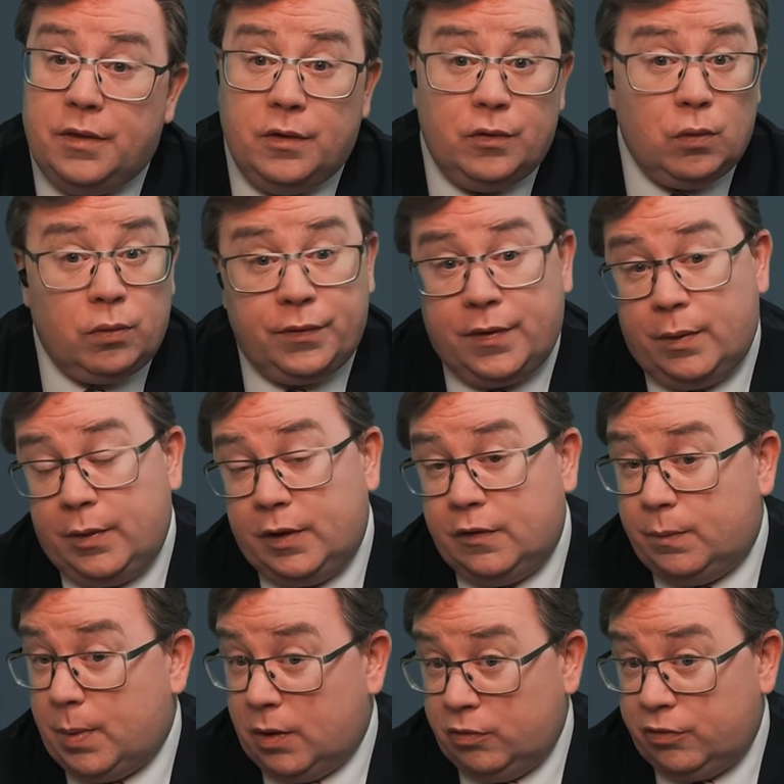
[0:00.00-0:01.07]
There's also
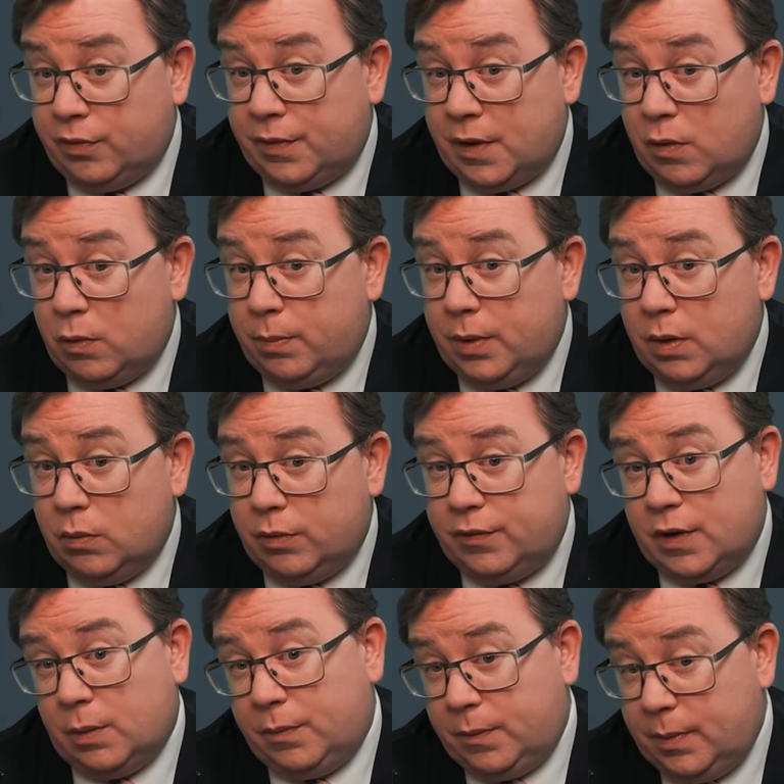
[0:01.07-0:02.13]
exposure therapy,
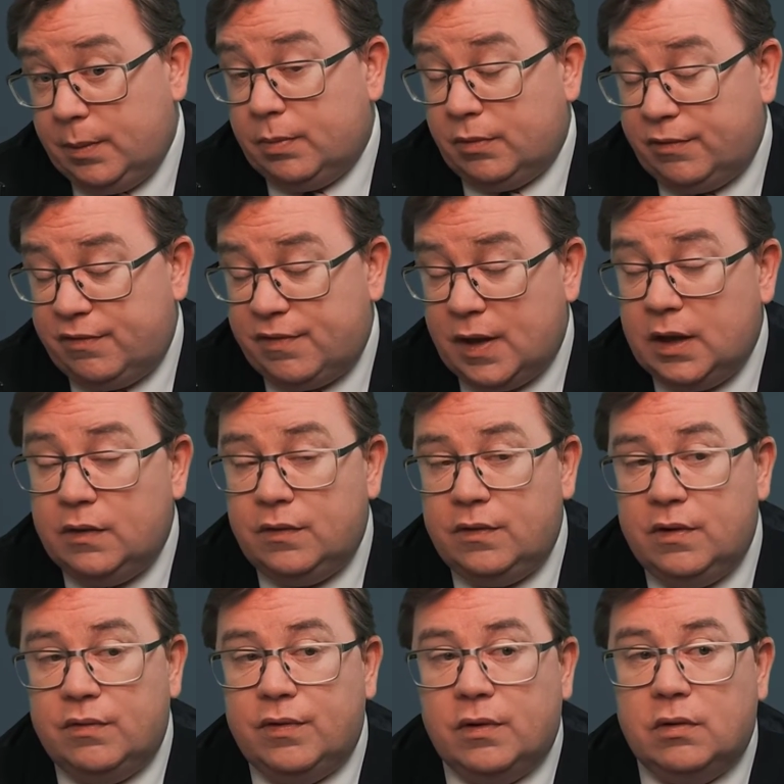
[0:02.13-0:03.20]
which helps people face
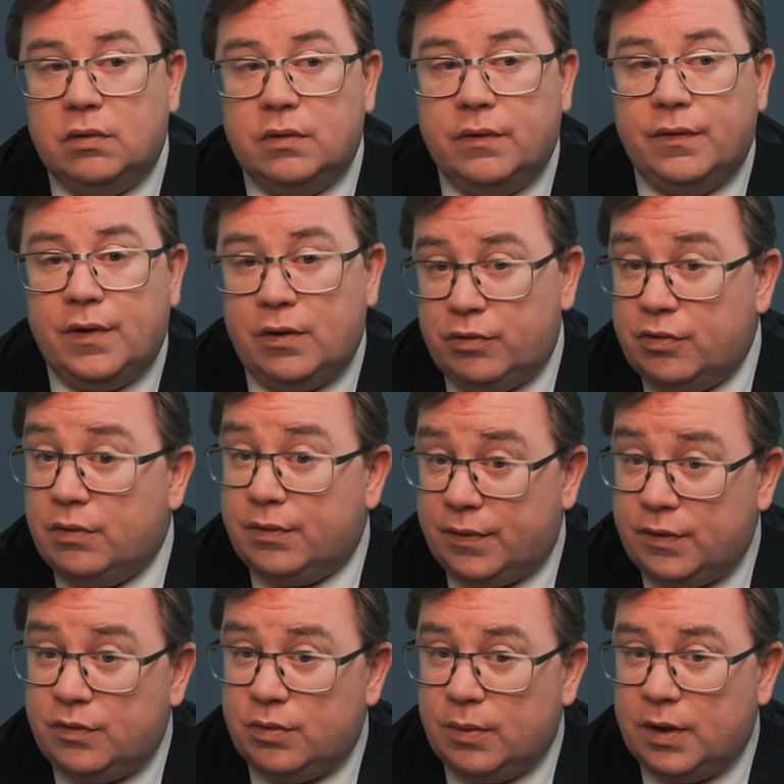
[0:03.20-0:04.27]
difficult social
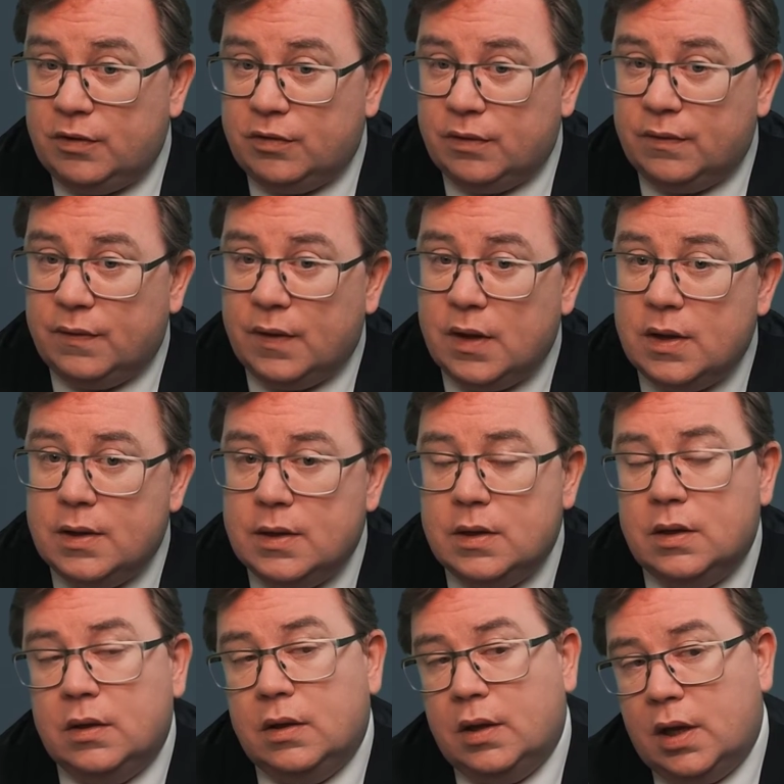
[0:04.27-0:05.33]
situations.
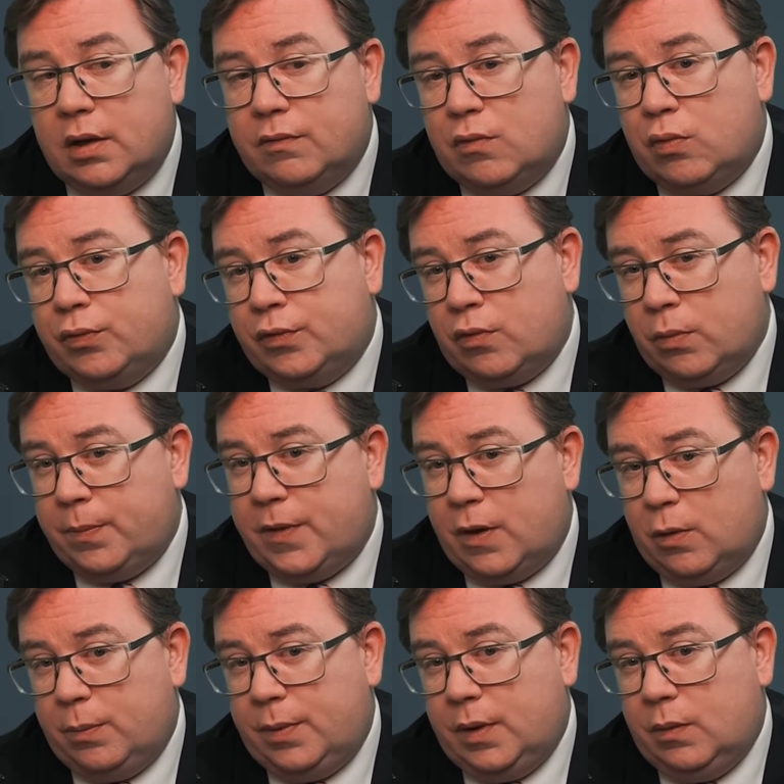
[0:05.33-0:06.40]
And of course, group
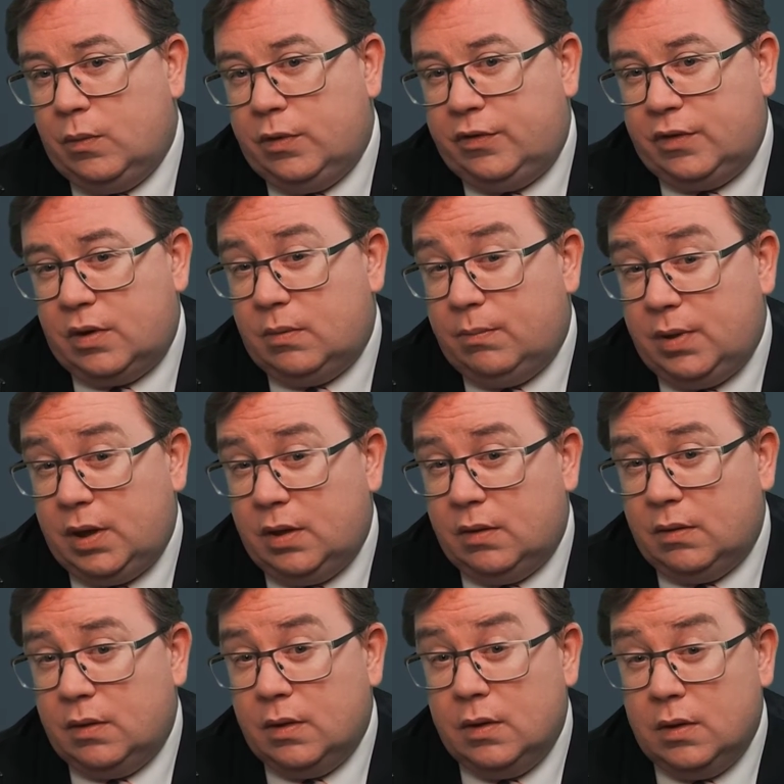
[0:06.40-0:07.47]
therapy, which can be
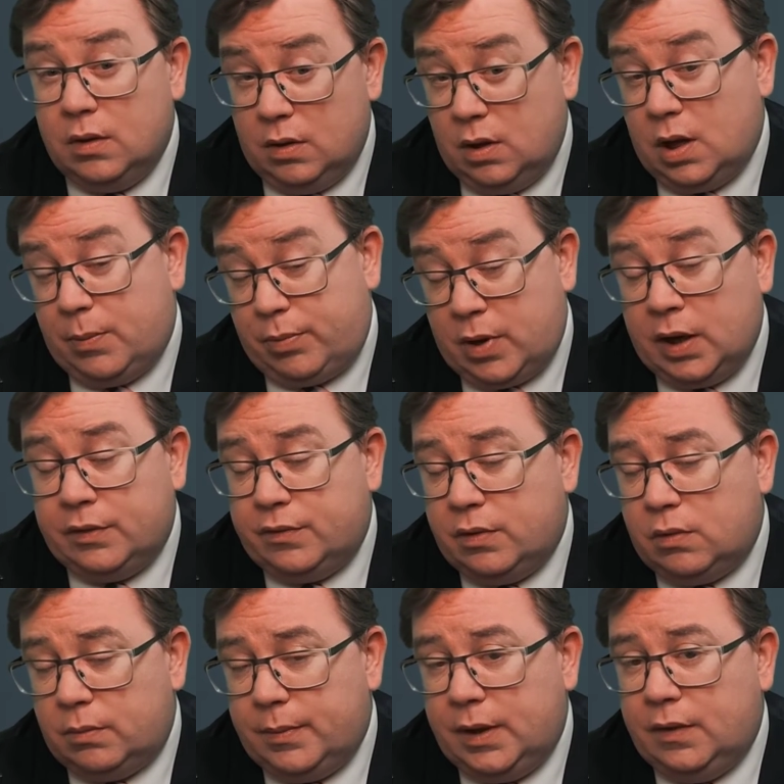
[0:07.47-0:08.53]
a
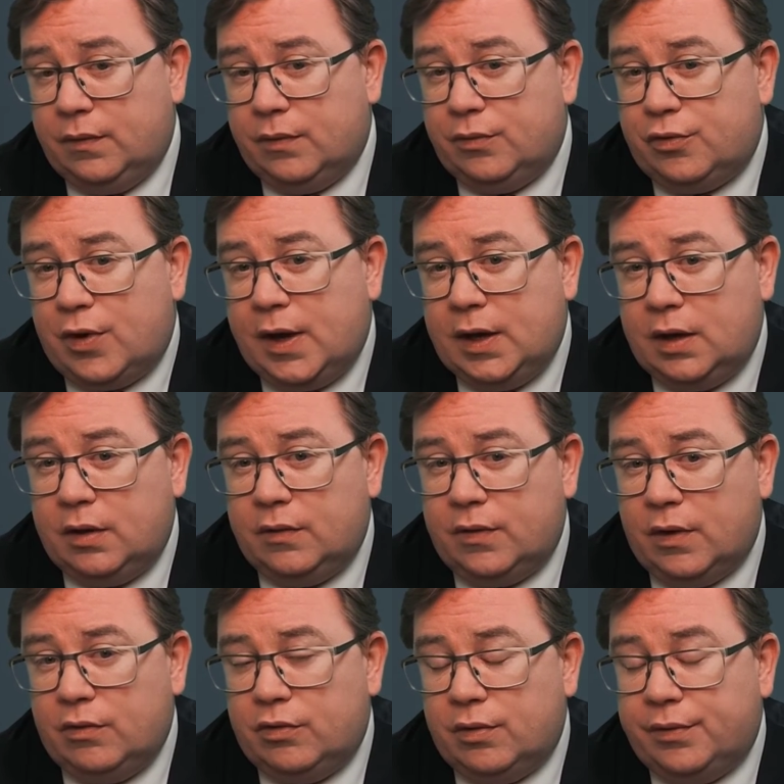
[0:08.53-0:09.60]
practical means of training
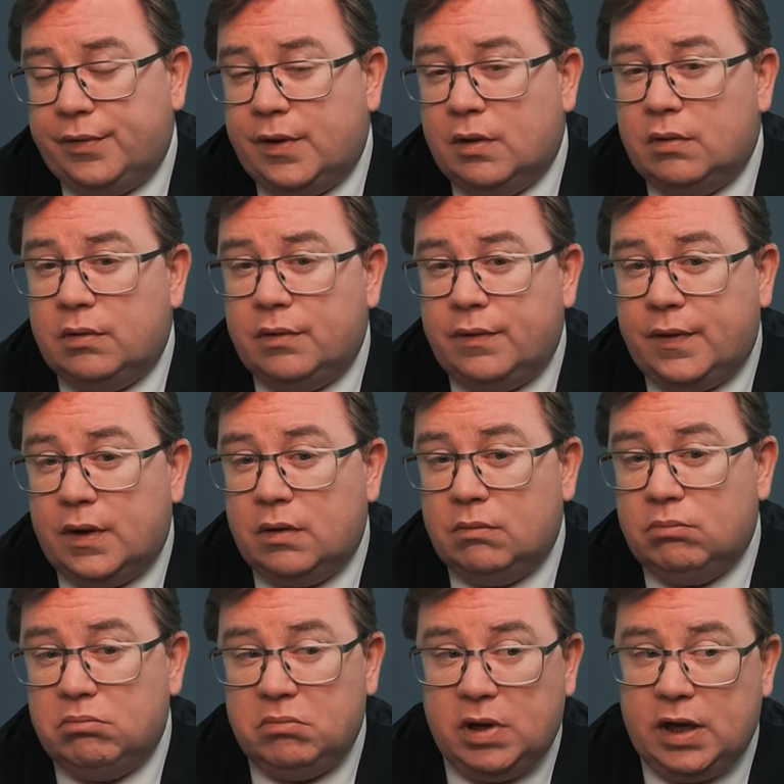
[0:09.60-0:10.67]
social skills
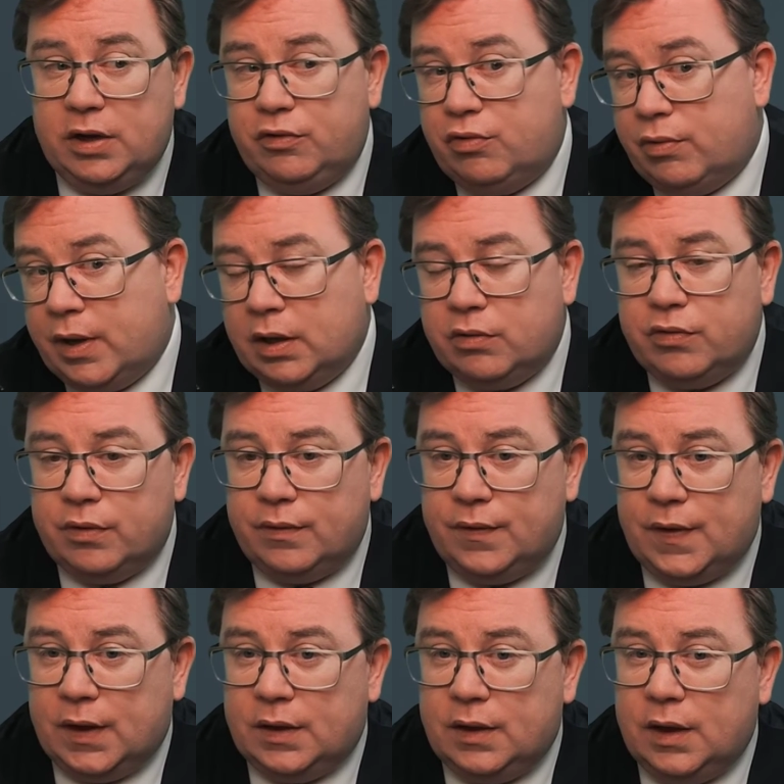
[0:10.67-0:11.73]
and interaction
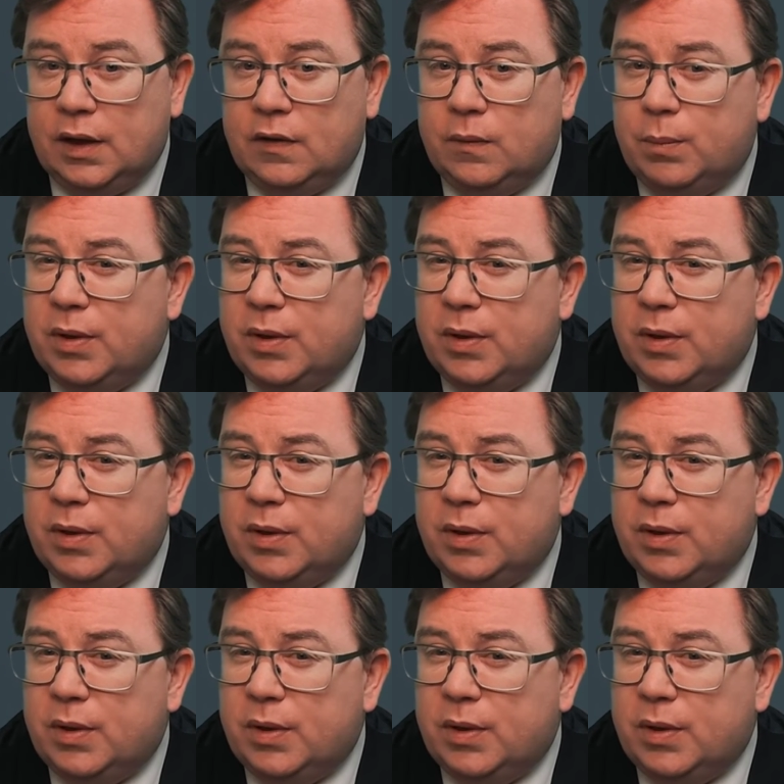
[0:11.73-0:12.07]
techniques.